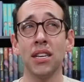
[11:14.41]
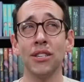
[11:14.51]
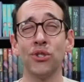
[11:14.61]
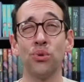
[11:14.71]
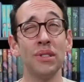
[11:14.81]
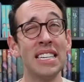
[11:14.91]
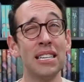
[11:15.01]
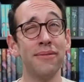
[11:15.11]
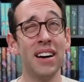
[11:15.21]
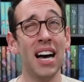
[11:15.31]
He's truly
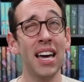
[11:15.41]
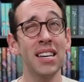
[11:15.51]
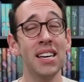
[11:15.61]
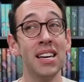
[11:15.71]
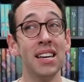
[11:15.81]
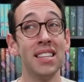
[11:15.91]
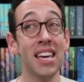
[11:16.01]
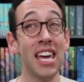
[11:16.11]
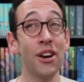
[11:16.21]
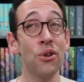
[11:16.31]
divine. The
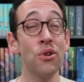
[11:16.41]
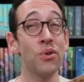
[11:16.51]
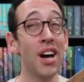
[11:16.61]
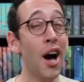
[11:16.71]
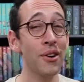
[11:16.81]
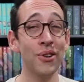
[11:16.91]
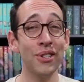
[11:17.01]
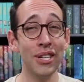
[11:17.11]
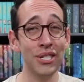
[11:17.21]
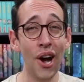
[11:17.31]
hero who conquered
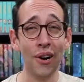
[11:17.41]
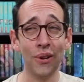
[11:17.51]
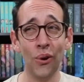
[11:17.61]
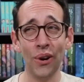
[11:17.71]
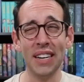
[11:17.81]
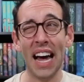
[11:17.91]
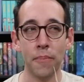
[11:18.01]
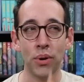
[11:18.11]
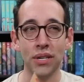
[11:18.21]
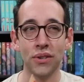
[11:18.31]
the Dark Lord. I'm
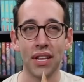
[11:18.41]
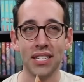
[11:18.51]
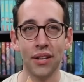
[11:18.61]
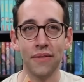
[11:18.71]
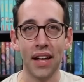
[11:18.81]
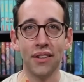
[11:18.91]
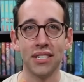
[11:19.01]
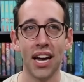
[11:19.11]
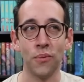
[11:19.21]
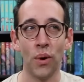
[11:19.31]
pretty sure that's how the
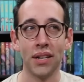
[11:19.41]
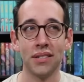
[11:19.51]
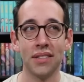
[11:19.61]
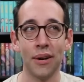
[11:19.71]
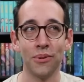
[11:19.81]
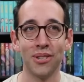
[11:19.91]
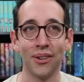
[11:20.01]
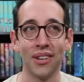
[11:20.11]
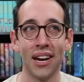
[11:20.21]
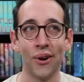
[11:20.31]
valentine went that was
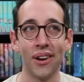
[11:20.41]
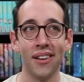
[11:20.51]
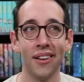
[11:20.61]
sung to Harry.